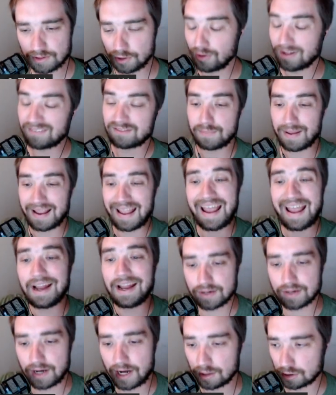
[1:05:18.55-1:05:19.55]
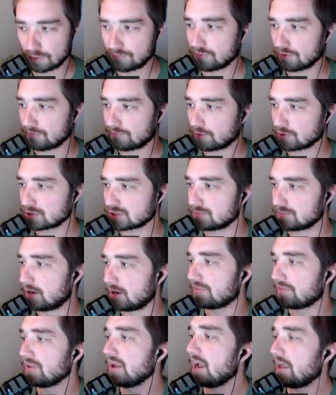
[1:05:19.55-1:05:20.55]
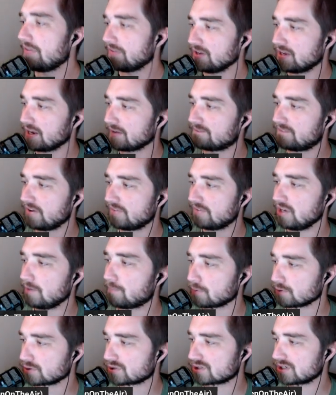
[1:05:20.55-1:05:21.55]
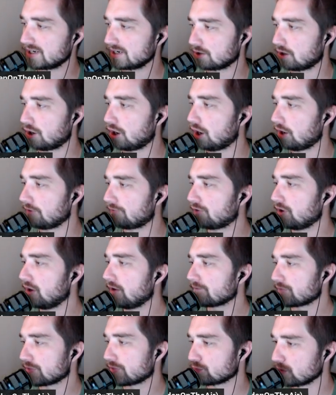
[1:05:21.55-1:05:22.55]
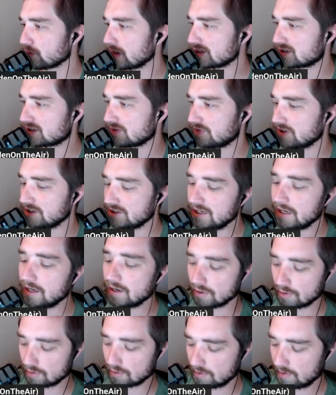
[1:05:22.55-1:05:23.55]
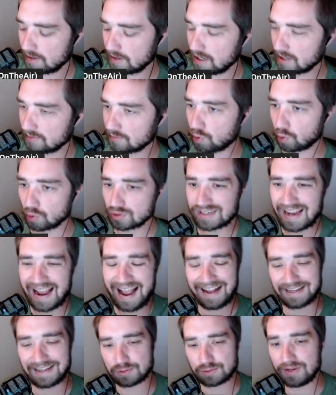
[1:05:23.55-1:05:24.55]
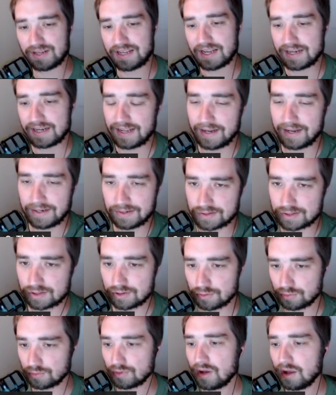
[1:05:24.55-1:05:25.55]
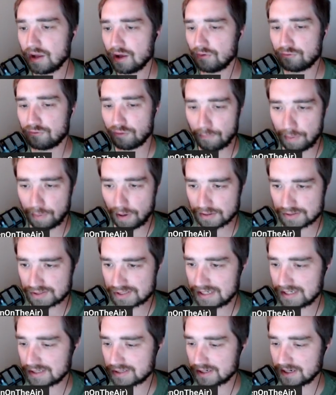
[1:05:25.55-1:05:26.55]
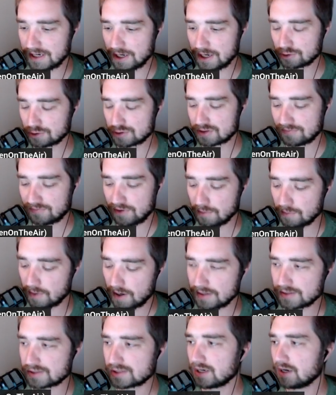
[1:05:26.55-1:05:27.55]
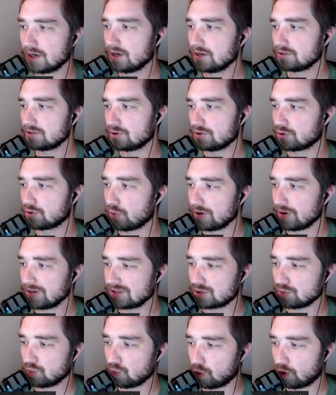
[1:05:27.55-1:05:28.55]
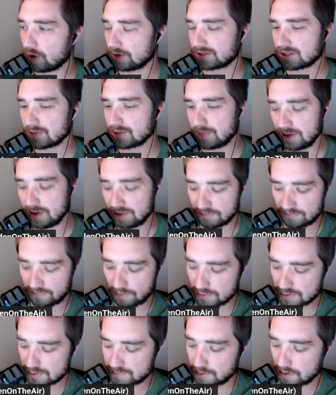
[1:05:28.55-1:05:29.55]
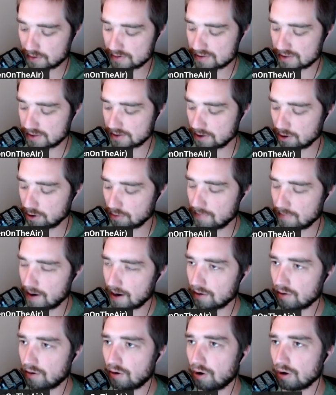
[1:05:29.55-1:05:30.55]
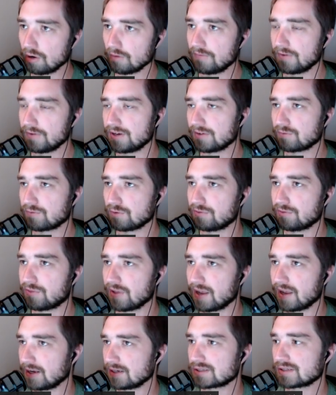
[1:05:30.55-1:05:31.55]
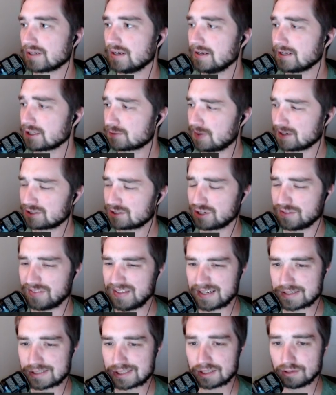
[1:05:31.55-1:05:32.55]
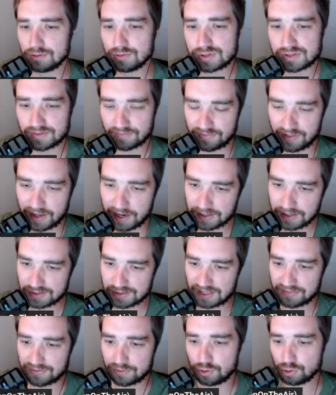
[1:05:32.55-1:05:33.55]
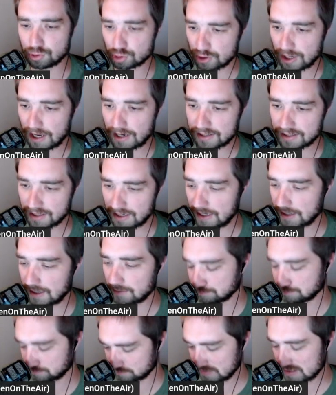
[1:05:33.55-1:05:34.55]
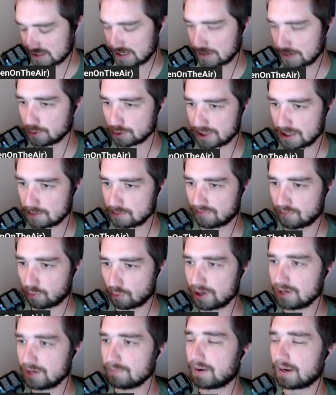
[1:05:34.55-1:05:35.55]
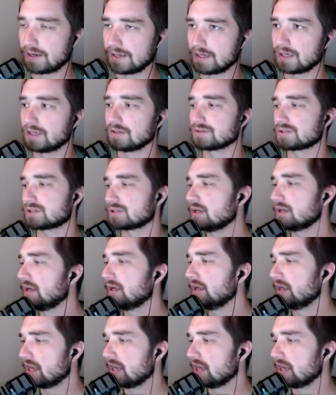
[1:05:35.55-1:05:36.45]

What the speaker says: You only have to pay $1 for the first month, and then you get 50% off for the rest of the year. And of course, as we get into football season here in just a few months, you're going to want to be the first person to know about all of the different things, especially the exclusive things that the Hoosier.com is able to get before anybody else.